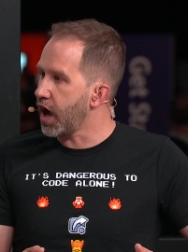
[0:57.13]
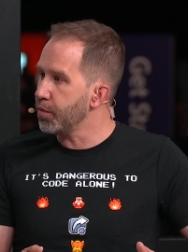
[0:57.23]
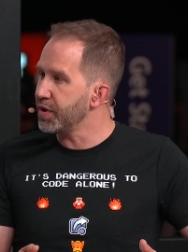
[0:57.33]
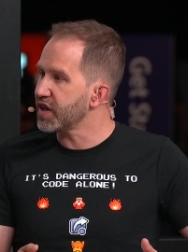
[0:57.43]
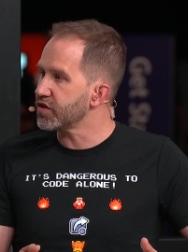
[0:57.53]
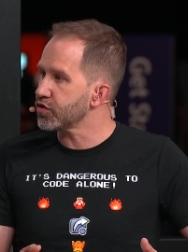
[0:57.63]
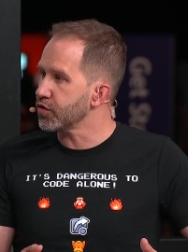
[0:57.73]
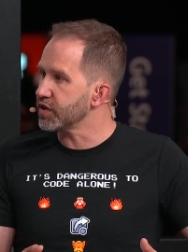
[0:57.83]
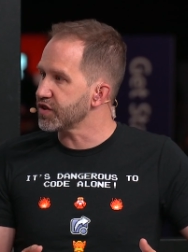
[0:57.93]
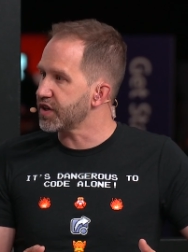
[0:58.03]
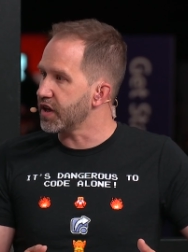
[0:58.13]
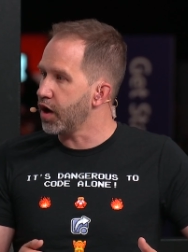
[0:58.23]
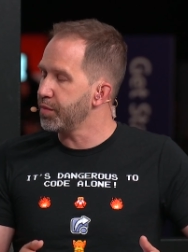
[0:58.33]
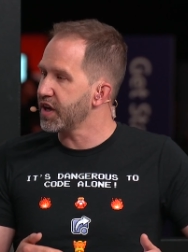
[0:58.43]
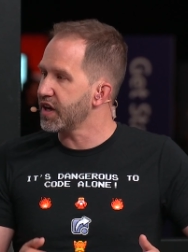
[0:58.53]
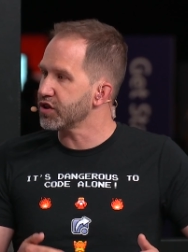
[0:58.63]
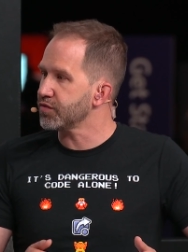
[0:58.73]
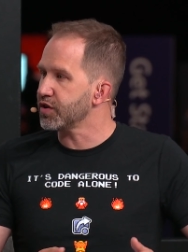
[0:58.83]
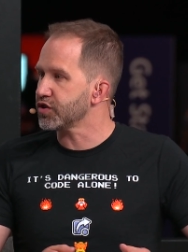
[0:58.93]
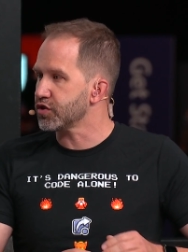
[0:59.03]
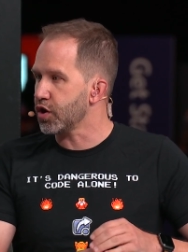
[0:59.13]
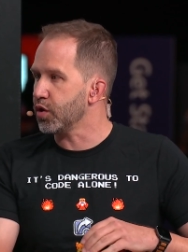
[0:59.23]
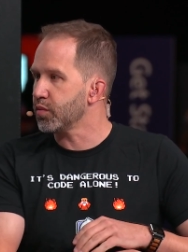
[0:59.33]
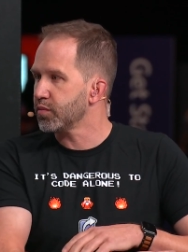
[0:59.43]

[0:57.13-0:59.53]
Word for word: how big can serverless get? How big can Azure Functions go?